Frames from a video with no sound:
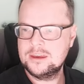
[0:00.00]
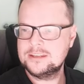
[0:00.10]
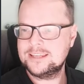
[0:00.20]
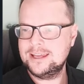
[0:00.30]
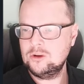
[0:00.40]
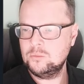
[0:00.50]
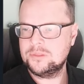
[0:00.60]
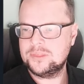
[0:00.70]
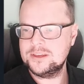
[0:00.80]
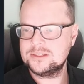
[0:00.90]
To help
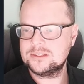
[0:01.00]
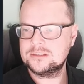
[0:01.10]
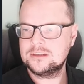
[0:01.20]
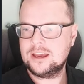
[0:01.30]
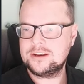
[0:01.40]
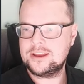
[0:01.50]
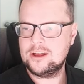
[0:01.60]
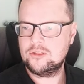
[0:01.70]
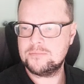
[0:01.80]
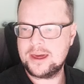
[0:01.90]
with this, under
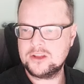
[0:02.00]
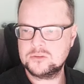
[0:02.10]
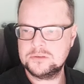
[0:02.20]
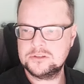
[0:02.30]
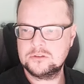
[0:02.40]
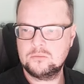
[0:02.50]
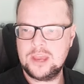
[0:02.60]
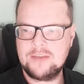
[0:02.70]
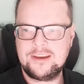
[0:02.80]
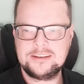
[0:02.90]
Health Management, we
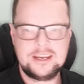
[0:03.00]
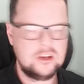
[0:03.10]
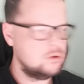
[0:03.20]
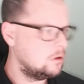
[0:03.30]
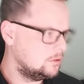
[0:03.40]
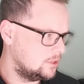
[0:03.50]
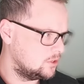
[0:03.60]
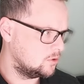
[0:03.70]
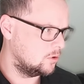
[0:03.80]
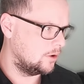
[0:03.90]
have our data quality
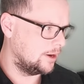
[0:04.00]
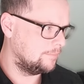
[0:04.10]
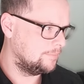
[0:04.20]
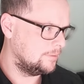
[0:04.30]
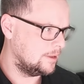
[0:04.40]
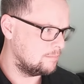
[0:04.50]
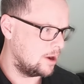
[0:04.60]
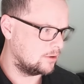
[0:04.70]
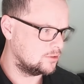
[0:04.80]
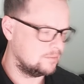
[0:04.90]
scoring in
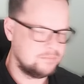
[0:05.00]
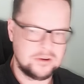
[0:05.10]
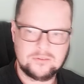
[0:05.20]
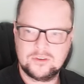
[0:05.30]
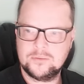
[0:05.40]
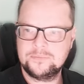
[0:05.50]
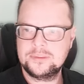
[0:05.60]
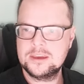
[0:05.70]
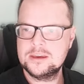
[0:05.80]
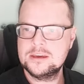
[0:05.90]
Microsoft Purview.
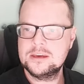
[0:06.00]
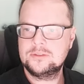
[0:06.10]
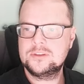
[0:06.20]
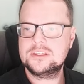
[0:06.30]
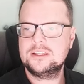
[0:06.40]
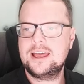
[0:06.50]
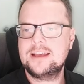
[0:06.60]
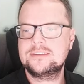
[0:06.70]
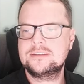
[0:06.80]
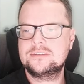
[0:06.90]
This allows
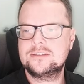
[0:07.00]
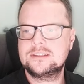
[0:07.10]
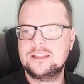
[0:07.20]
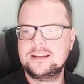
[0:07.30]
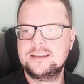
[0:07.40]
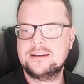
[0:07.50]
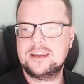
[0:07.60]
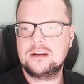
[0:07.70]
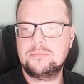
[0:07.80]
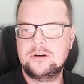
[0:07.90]
us to select our
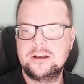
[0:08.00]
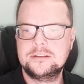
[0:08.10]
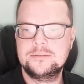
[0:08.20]
data product.